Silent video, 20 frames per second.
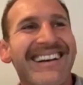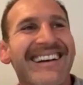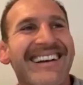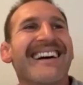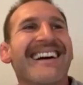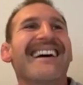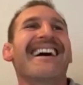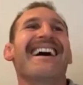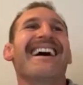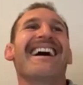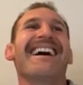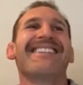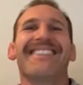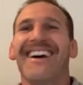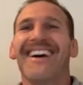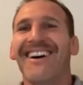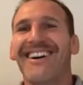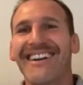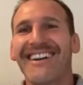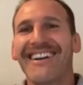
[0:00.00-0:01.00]

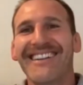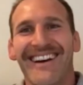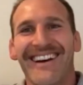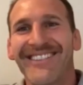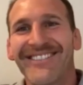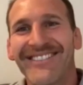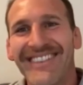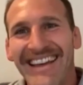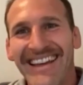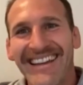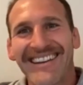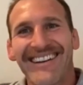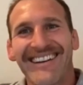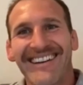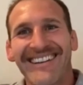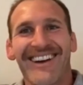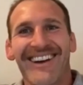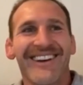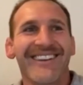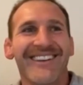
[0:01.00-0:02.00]
I don't, man.
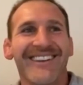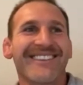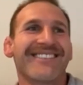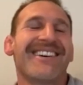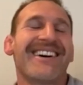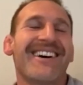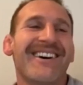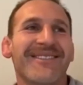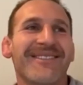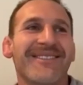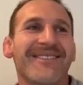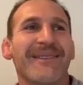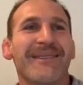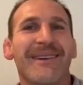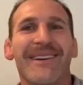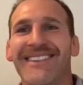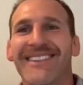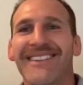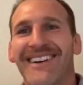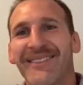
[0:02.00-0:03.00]
I don't. Well,
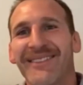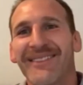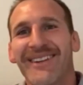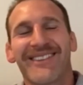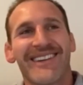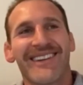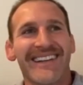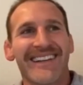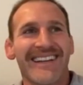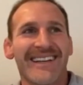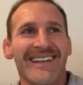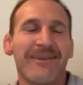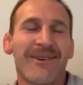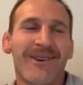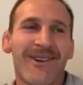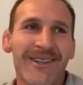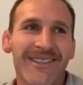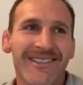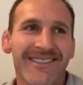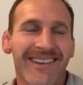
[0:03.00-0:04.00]
I'm not doing it anymore.